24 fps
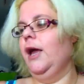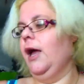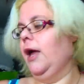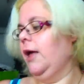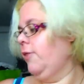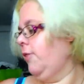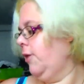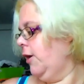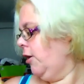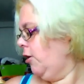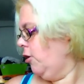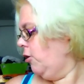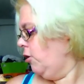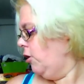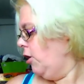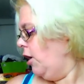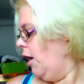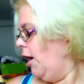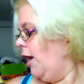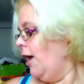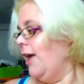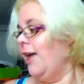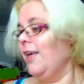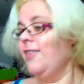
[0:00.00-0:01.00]
guy there.
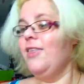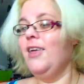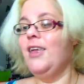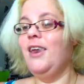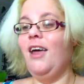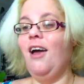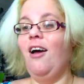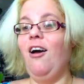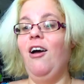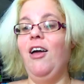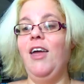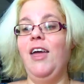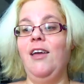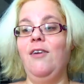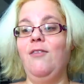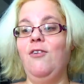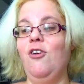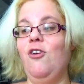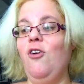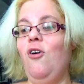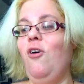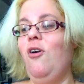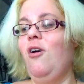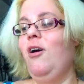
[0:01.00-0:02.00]
And then I
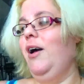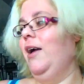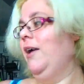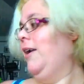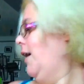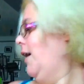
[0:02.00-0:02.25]
got